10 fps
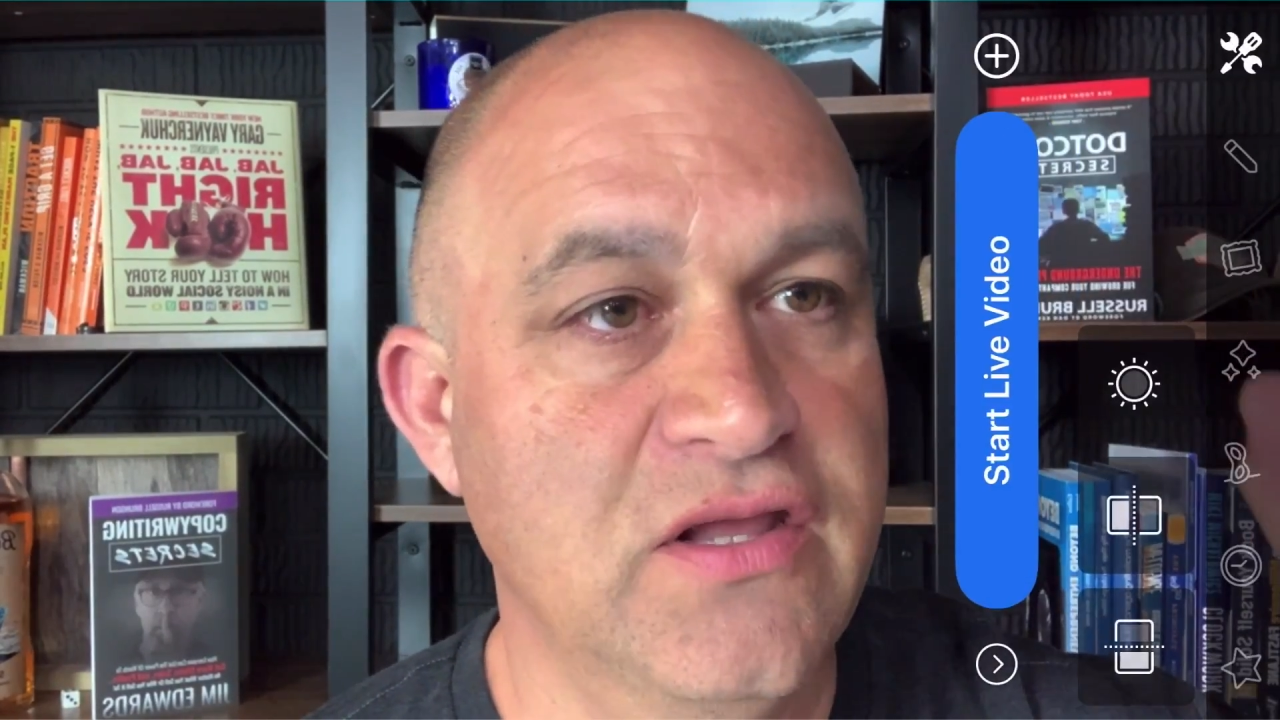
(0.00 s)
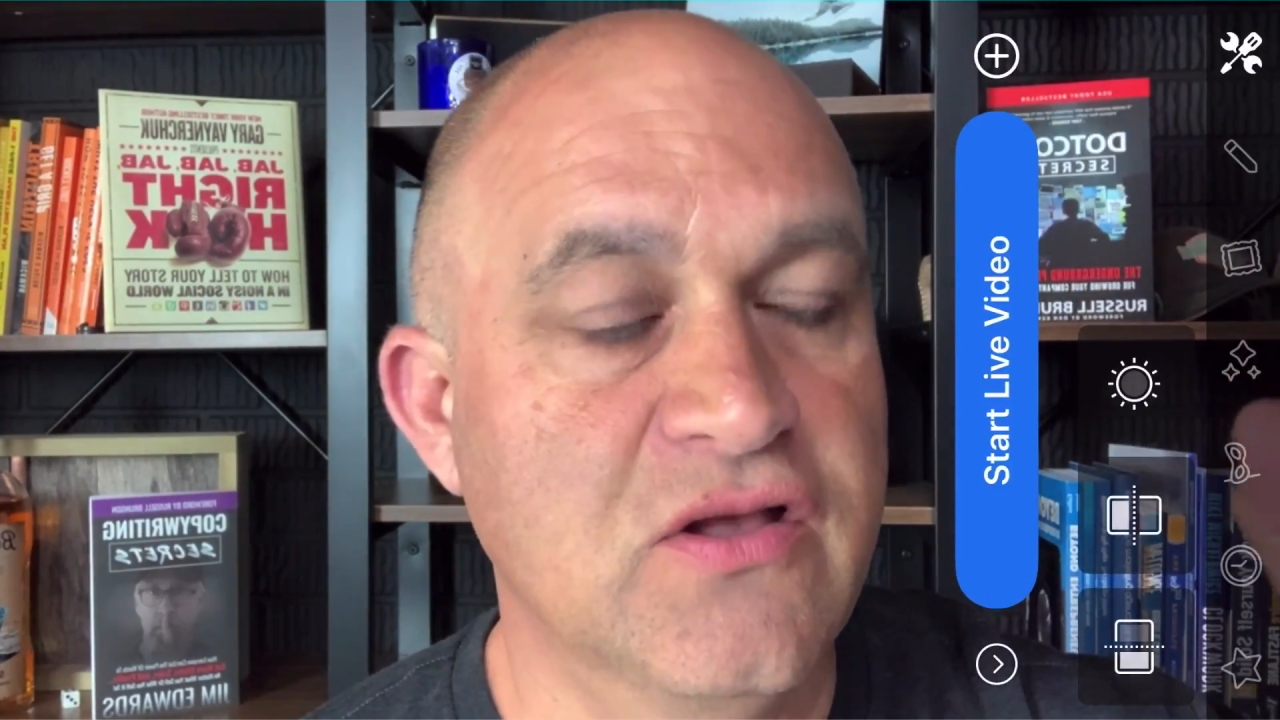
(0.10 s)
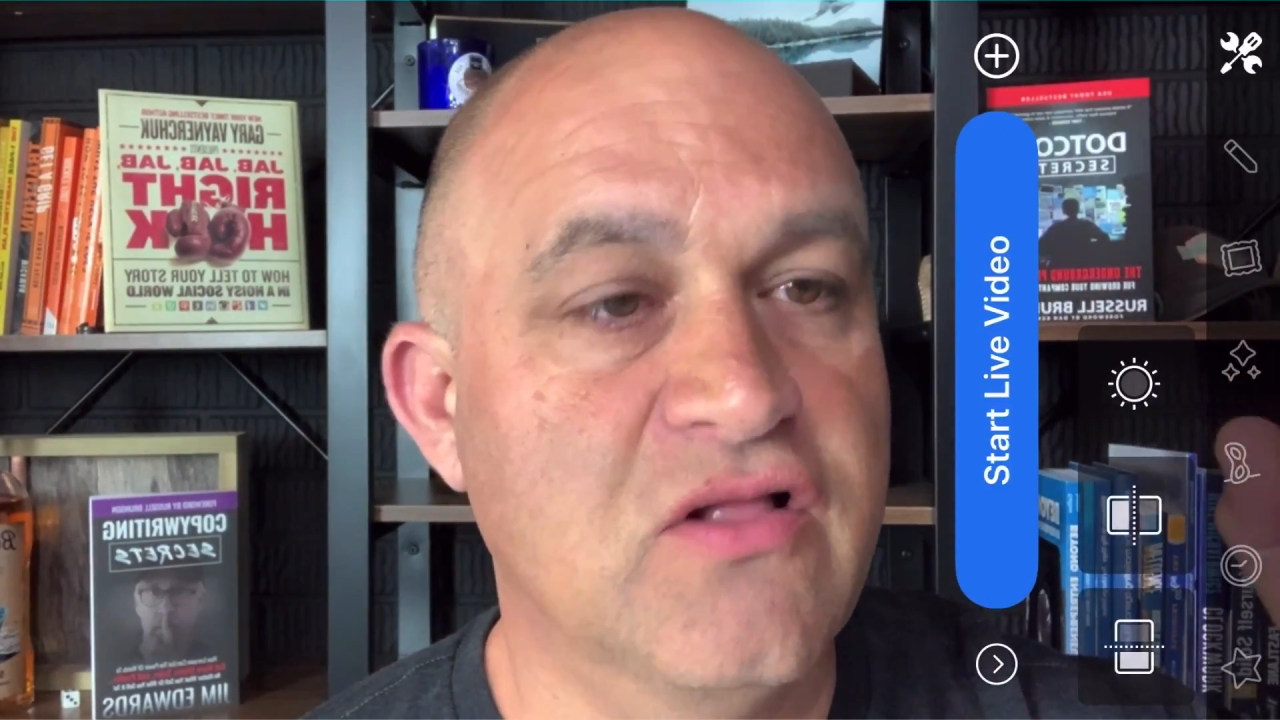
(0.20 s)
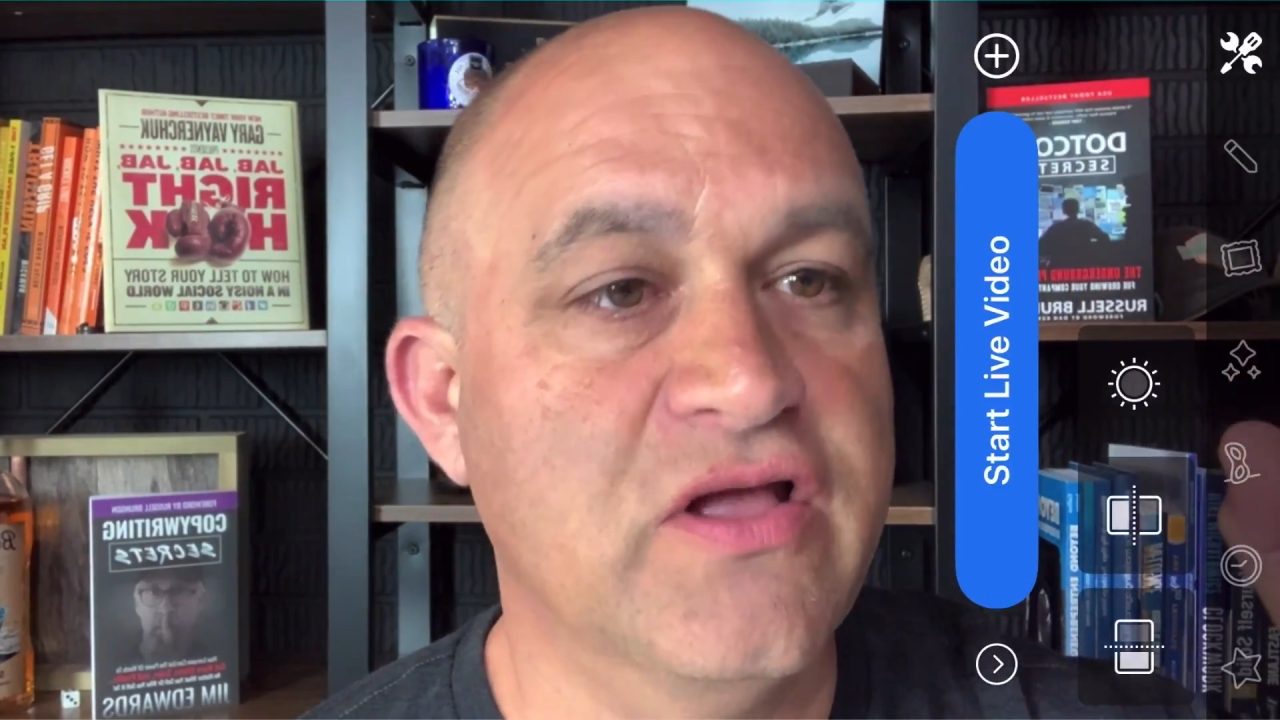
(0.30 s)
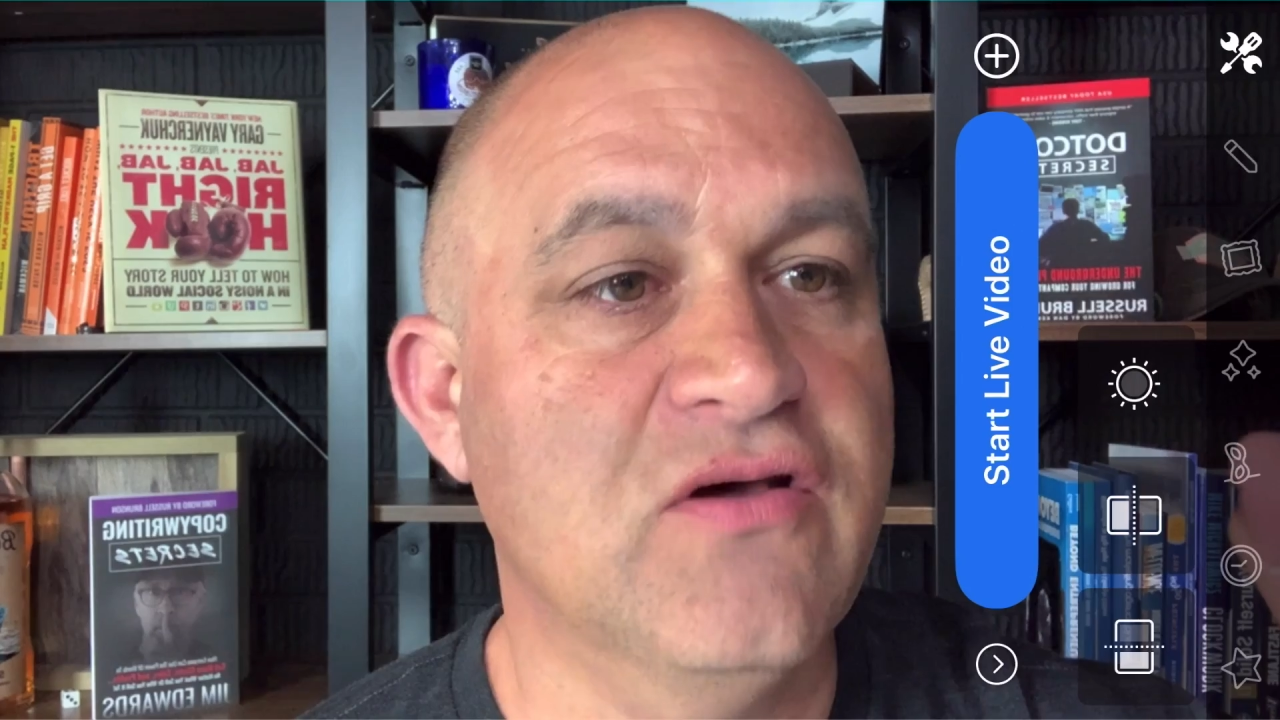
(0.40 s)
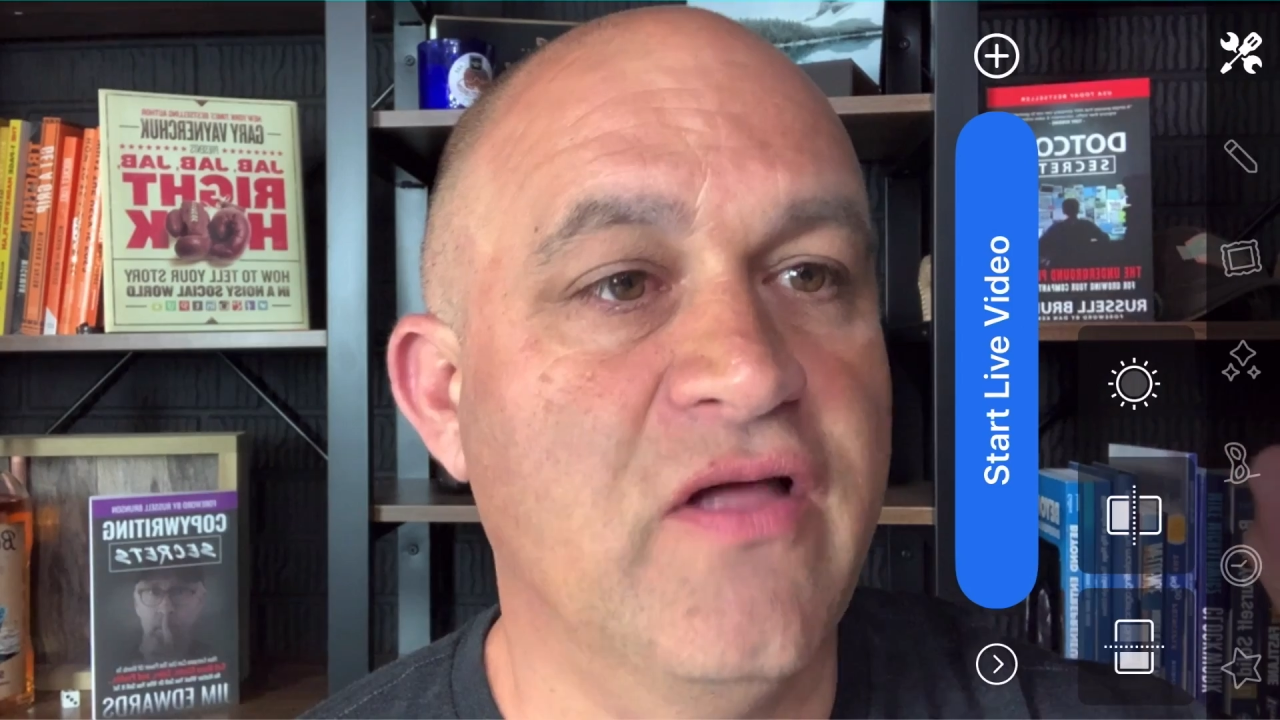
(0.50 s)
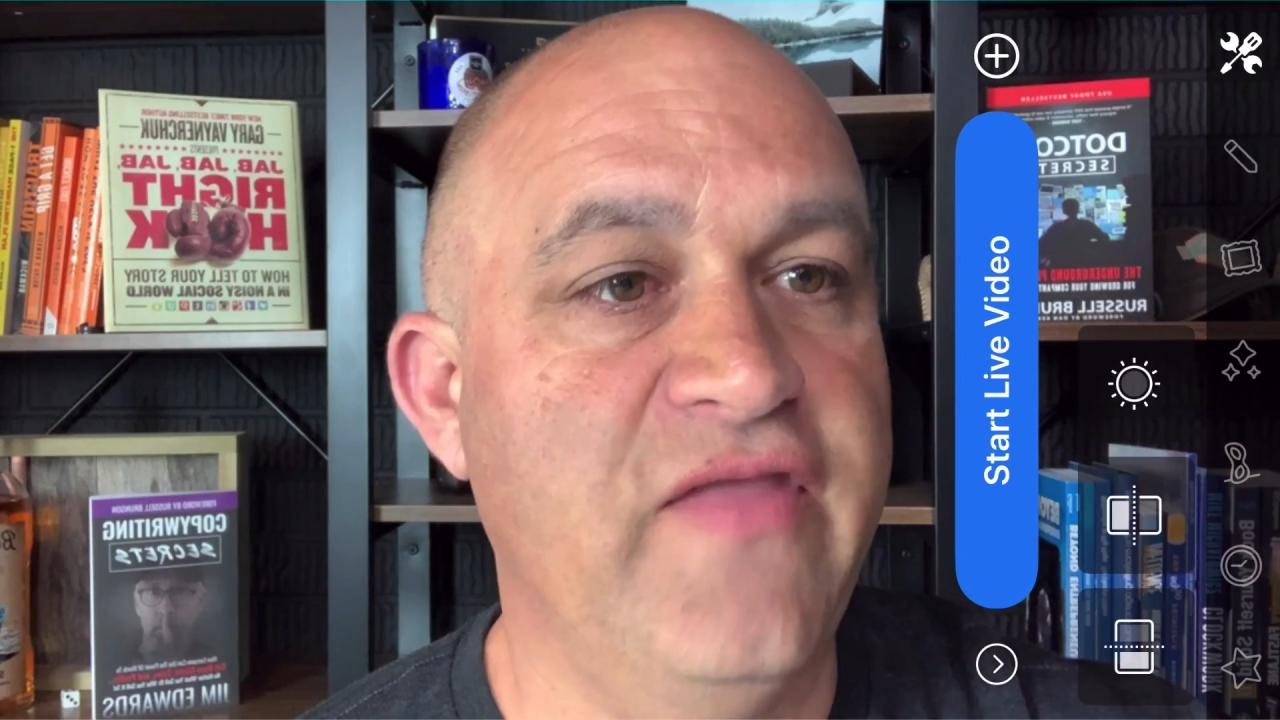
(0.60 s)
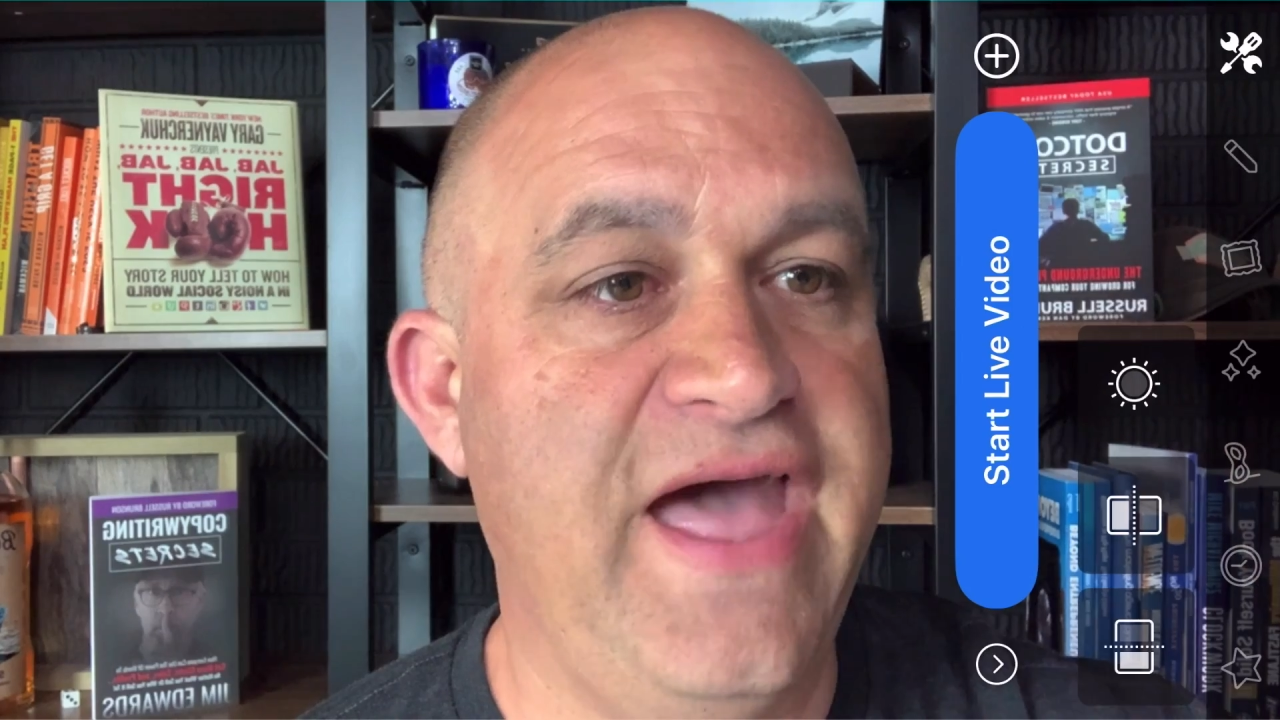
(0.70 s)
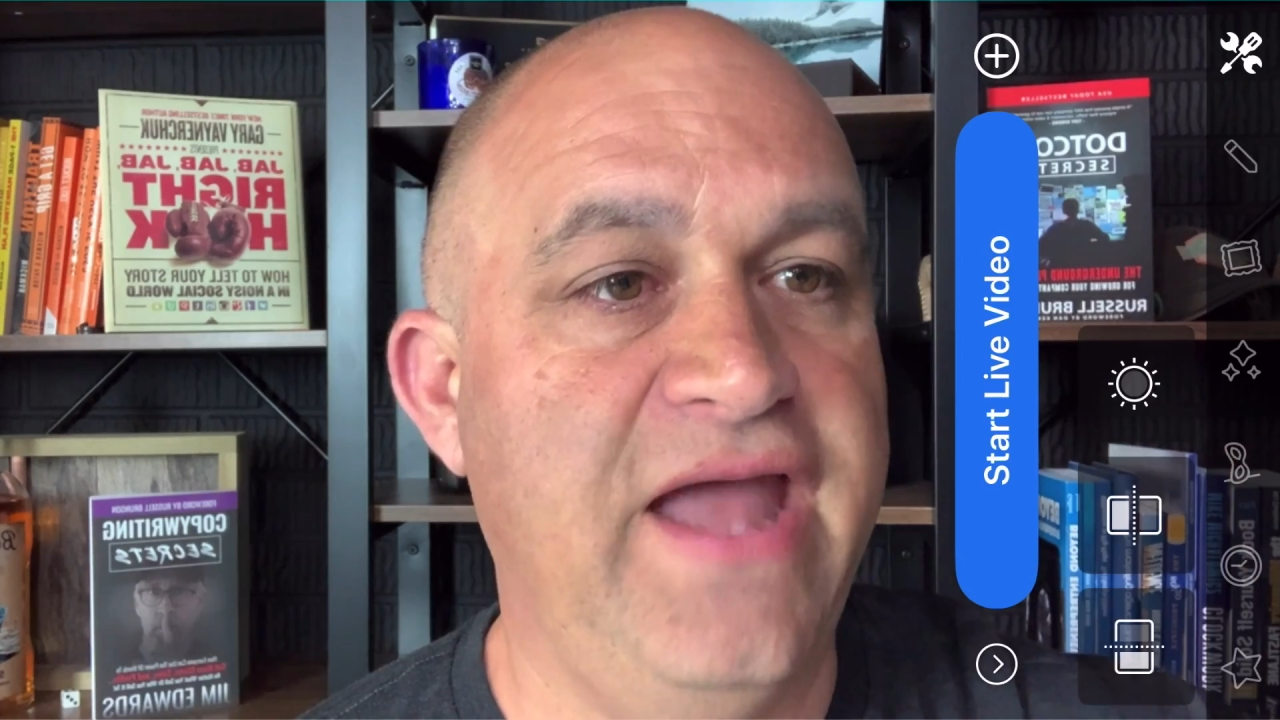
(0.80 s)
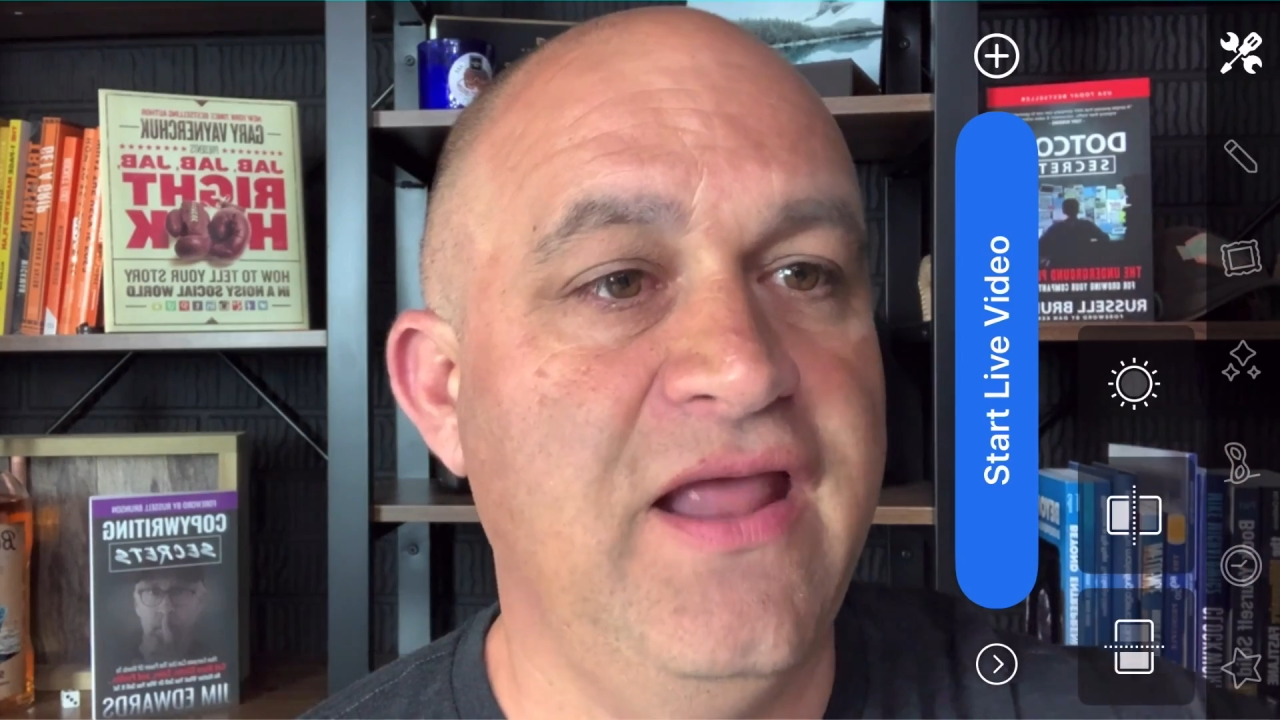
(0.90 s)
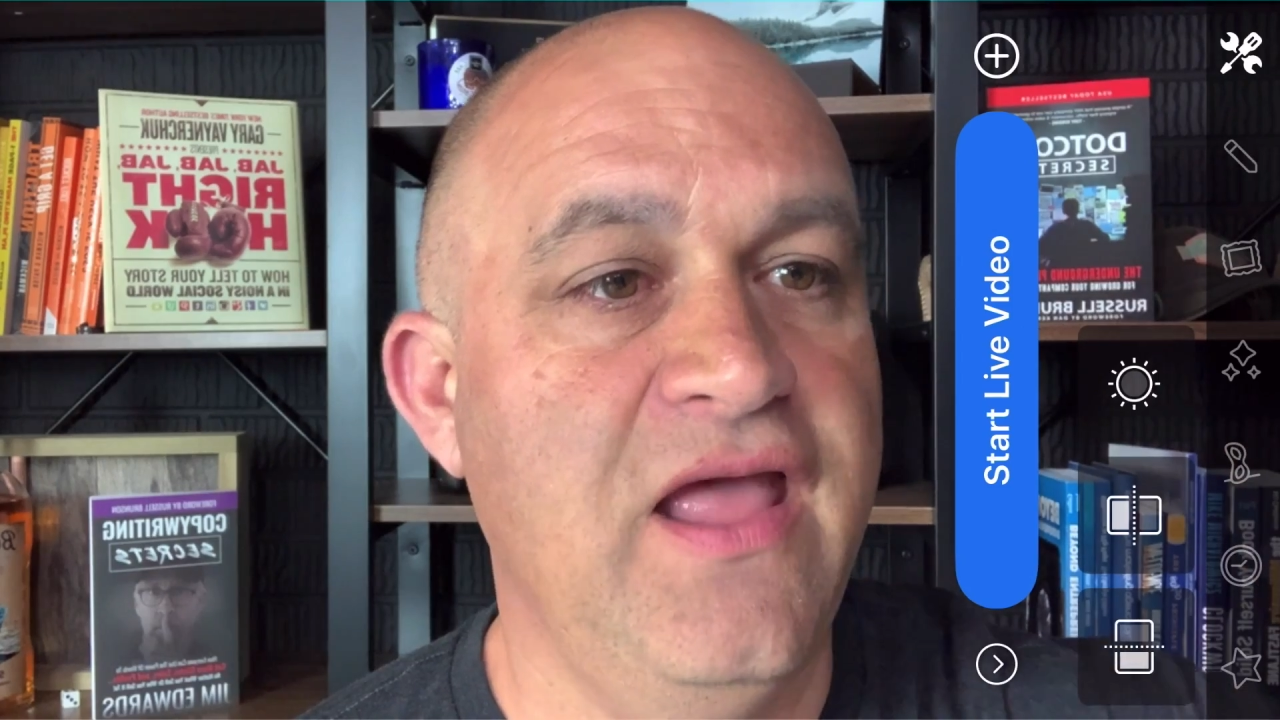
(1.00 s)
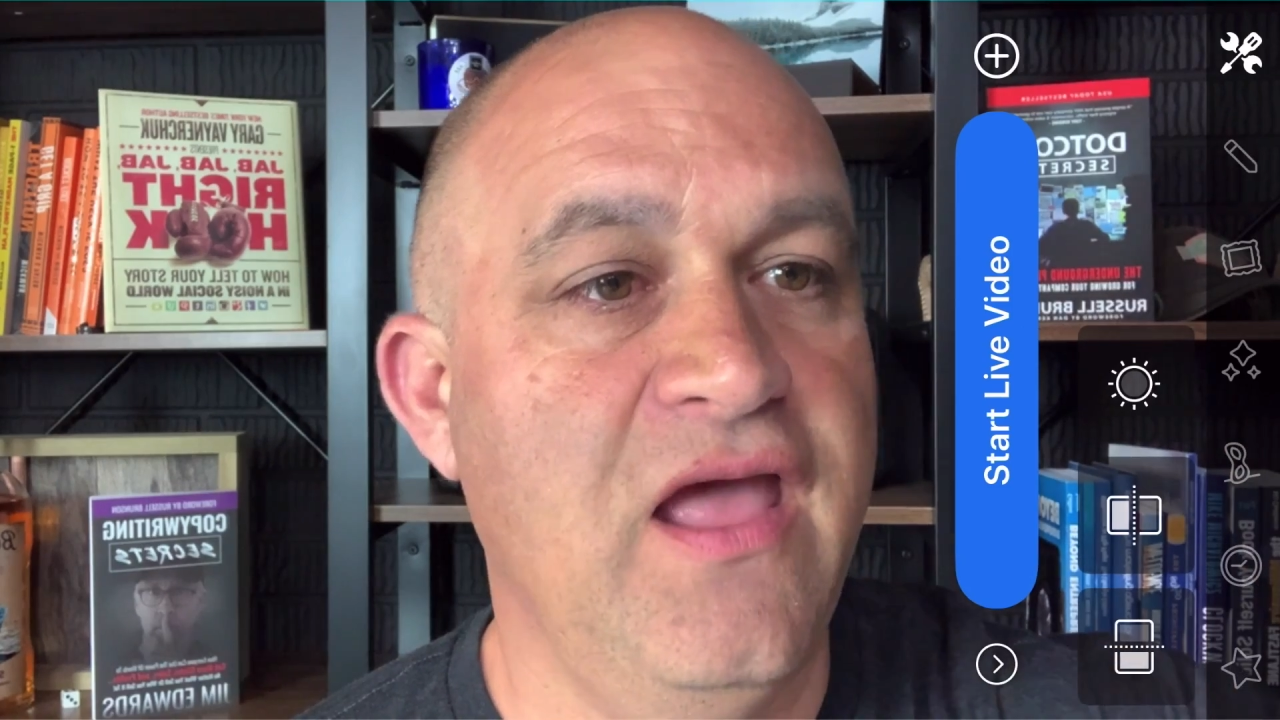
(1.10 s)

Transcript: You click on that,